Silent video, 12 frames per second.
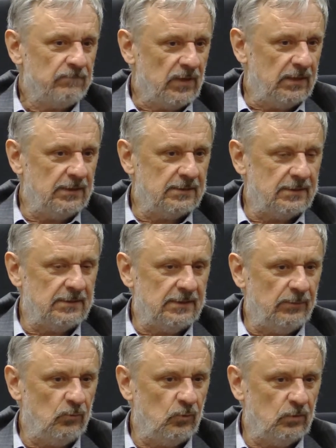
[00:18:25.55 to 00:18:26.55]
and the
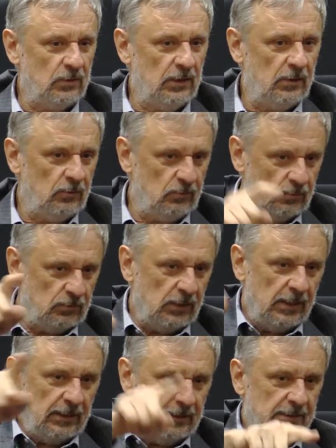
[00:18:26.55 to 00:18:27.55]
system would tell you, do
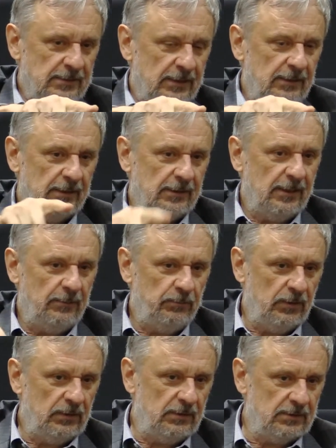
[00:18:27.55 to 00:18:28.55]
this and that
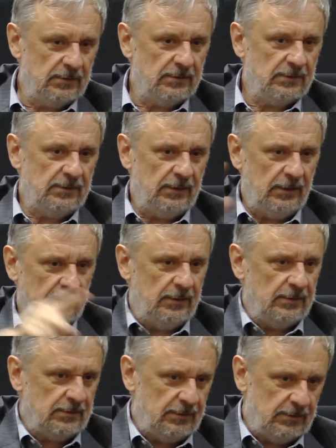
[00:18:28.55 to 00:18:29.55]
happened, this is sick,
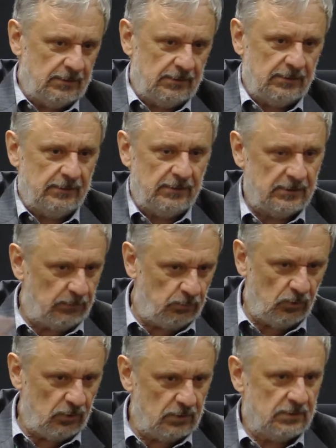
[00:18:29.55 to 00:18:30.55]
this
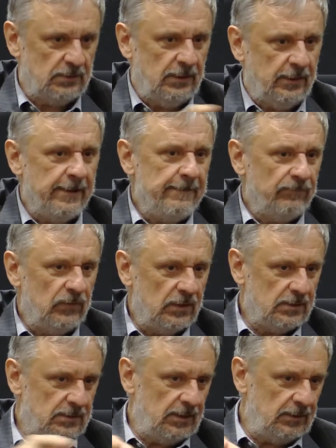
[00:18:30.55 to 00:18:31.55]
employee is sick,
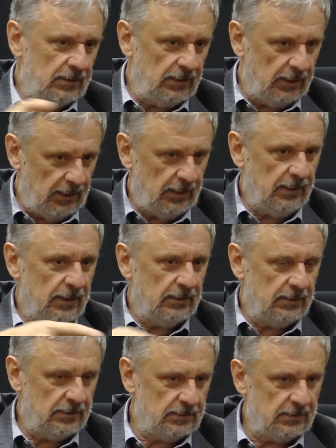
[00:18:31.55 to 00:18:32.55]
there is a delay
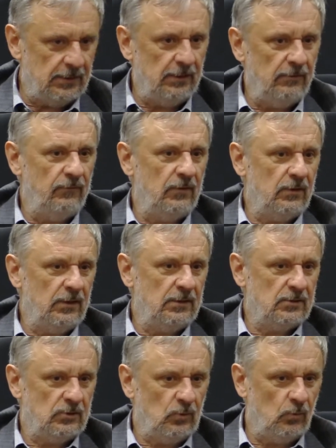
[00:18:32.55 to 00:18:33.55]
on this delivery,
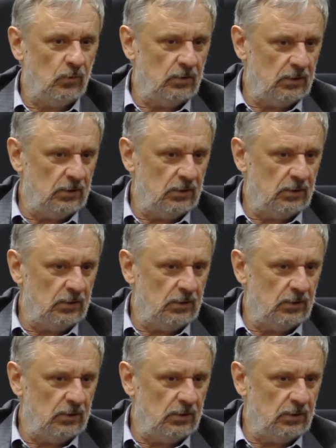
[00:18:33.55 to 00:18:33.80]
and so on.